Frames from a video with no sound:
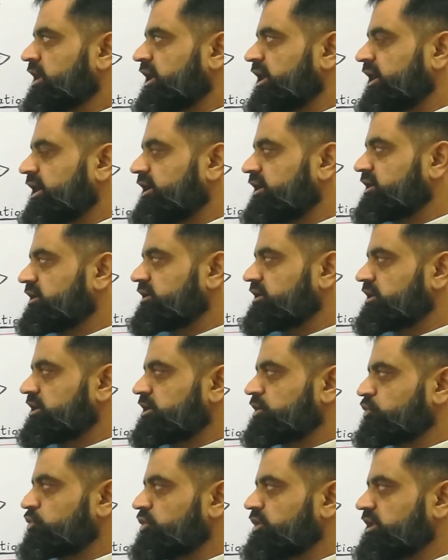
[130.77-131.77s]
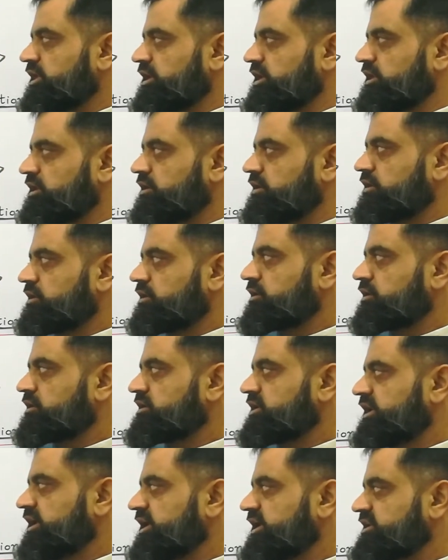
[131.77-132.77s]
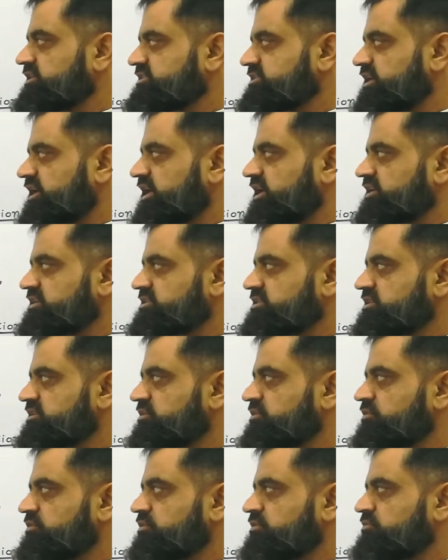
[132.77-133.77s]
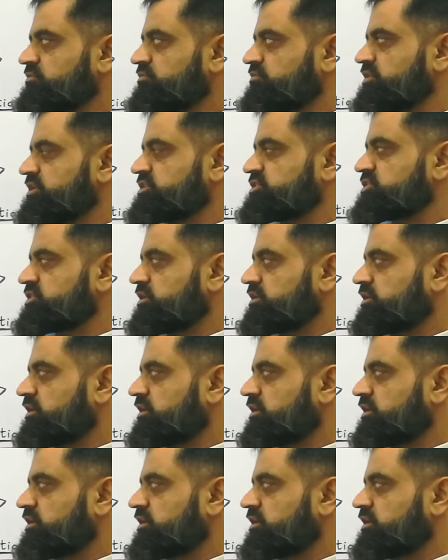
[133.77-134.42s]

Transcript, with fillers: and it contain air sacs which